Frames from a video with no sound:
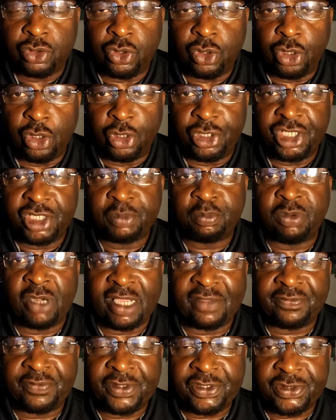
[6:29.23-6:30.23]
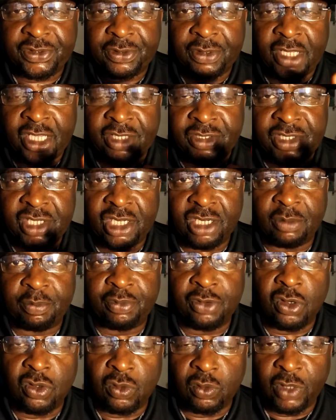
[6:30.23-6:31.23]
you know, this breakfast and dinner
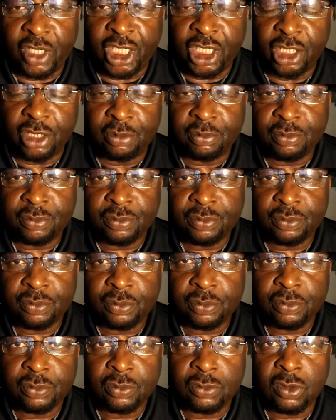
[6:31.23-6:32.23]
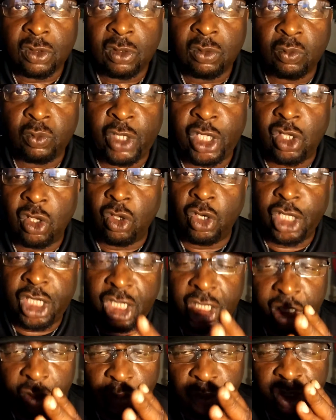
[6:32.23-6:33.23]
program. We're going to
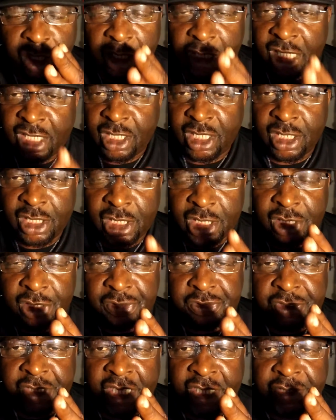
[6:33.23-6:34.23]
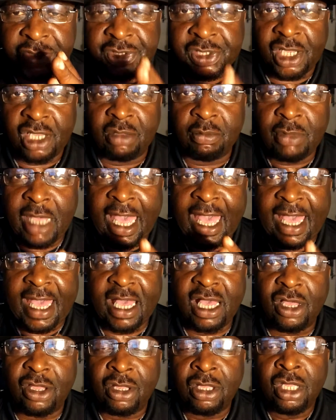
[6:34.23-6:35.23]
get it.
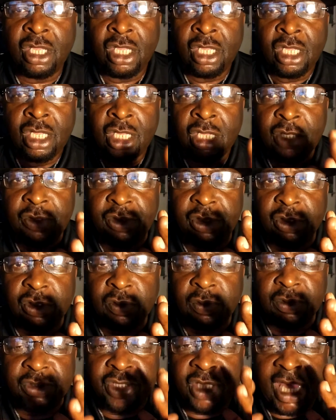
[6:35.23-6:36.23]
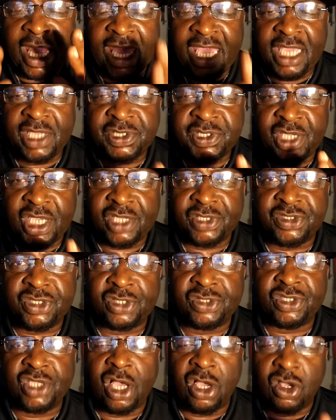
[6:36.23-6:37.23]
Somehow the ancestors